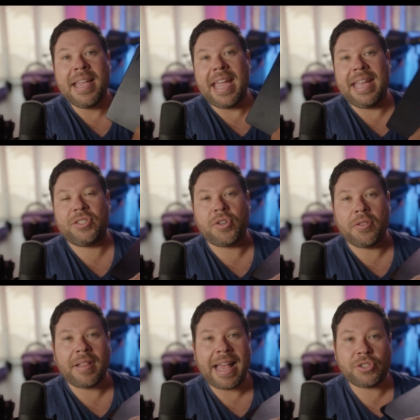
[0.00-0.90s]
And so
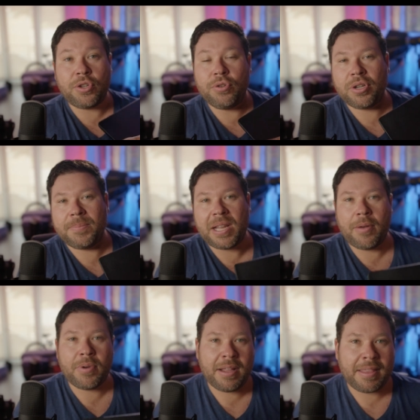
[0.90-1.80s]
the last 2 trips that I
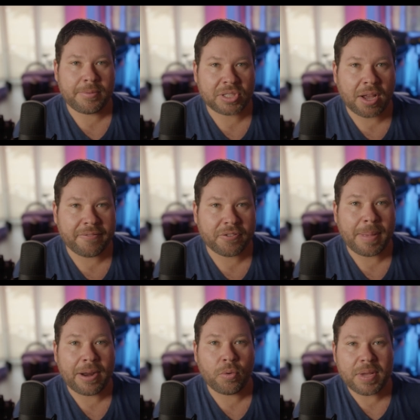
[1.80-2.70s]
went on that I was gone for
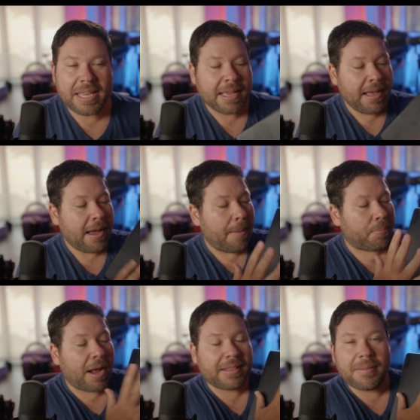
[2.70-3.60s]
about a week, I
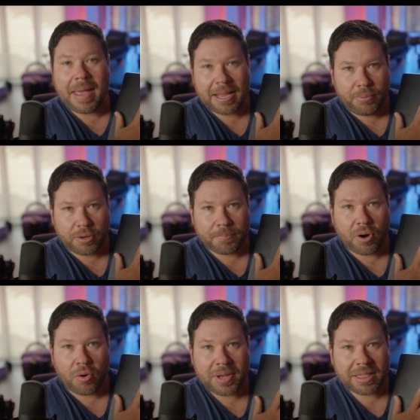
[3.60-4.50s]
brought the MacBook
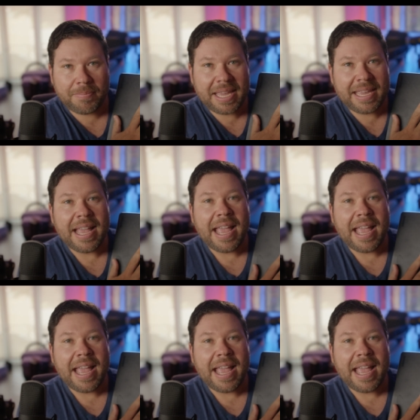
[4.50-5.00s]
Pro with me.